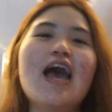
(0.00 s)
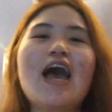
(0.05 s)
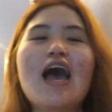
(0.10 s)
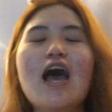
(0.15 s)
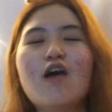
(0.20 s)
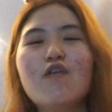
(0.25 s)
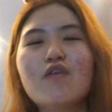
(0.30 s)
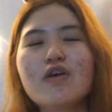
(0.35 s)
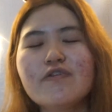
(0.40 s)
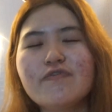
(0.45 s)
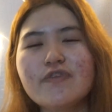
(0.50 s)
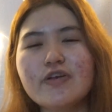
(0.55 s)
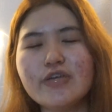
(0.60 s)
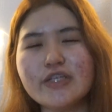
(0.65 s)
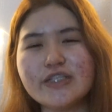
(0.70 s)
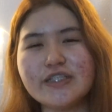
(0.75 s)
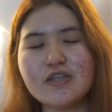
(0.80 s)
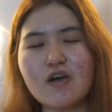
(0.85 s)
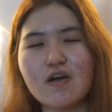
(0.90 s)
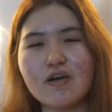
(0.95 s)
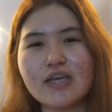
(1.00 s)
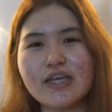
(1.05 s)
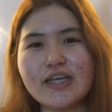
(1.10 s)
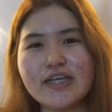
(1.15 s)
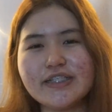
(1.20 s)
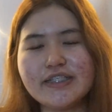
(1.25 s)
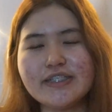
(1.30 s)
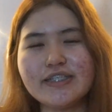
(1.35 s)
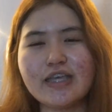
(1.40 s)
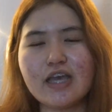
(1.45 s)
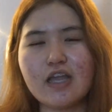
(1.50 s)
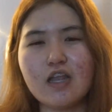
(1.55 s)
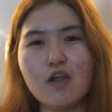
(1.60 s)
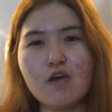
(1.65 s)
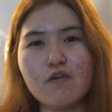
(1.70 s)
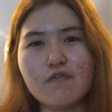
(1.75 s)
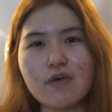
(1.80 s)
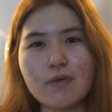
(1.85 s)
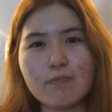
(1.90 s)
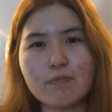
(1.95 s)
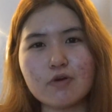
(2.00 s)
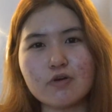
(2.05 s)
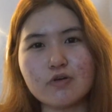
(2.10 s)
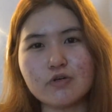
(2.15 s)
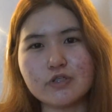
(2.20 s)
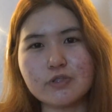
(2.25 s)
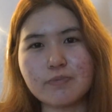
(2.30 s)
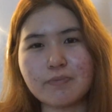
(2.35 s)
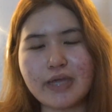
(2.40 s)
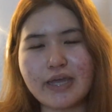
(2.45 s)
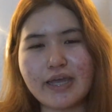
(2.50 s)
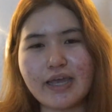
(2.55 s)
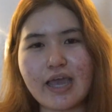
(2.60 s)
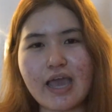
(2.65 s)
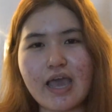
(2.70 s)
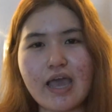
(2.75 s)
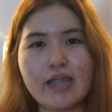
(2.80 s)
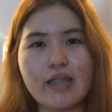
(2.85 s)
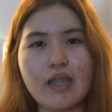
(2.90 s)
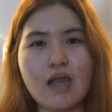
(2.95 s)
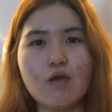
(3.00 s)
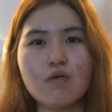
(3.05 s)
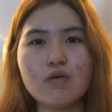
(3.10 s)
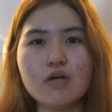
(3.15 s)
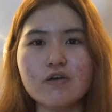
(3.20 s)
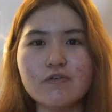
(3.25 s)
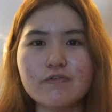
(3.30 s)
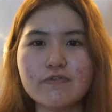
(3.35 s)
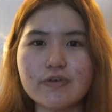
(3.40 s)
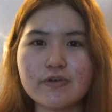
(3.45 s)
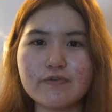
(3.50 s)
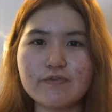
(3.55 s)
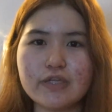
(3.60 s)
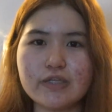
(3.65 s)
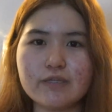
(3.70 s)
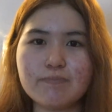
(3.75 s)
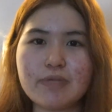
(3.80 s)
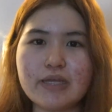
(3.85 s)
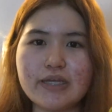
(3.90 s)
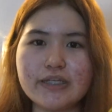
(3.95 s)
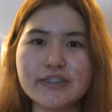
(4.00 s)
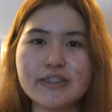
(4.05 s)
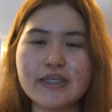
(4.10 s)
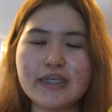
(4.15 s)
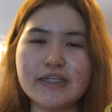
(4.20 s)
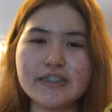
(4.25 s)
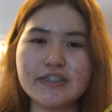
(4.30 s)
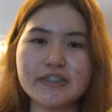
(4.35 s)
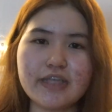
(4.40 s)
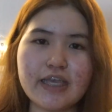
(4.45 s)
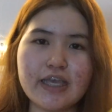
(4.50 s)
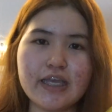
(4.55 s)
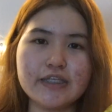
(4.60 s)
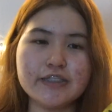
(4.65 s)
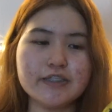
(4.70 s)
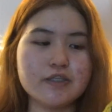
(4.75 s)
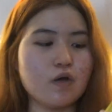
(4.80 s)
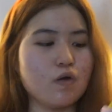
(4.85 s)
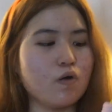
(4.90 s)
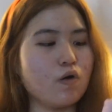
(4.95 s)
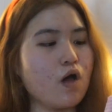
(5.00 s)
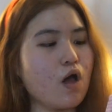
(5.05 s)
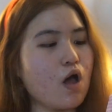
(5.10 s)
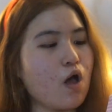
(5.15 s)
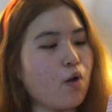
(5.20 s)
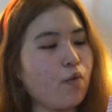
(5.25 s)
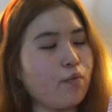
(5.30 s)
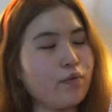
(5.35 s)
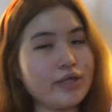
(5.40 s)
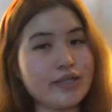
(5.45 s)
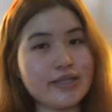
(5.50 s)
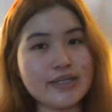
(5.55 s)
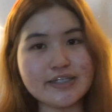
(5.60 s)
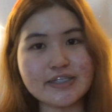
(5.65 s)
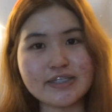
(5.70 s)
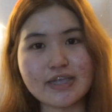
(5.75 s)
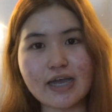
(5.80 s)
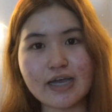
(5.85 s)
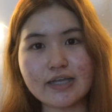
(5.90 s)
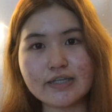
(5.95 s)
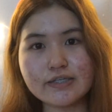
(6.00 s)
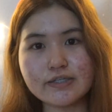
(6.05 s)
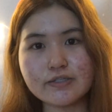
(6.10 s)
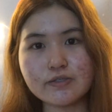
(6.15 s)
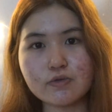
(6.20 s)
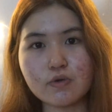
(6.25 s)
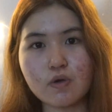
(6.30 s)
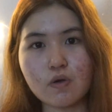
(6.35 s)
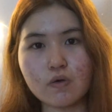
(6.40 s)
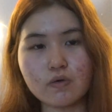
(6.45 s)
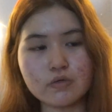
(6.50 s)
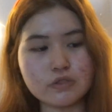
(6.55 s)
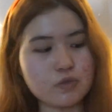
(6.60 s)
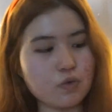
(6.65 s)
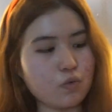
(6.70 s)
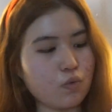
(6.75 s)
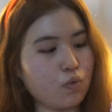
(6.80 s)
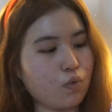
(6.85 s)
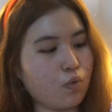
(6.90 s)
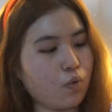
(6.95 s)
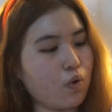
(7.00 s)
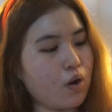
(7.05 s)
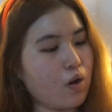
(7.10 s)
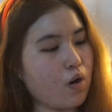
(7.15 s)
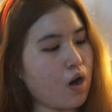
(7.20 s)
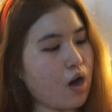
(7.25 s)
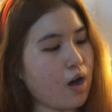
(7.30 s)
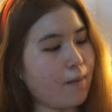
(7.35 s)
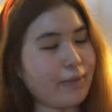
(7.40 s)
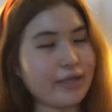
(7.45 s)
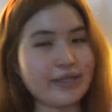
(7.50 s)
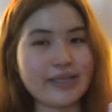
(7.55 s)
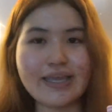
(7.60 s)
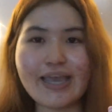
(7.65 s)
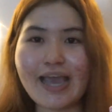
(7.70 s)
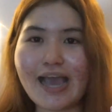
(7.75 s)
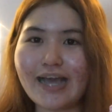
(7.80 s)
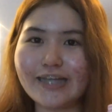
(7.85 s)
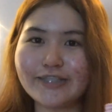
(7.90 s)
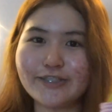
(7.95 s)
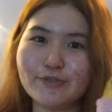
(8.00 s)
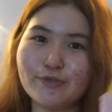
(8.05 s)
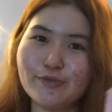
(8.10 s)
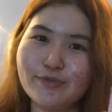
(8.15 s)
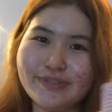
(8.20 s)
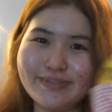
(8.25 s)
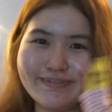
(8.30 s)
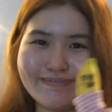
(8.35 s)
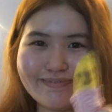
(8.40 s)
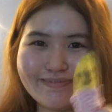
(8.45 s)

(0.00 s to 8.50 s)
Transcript: Our favorite song is Yellow from Coldplay and our favorite place is sea, so we decided to go to Pattaya soon.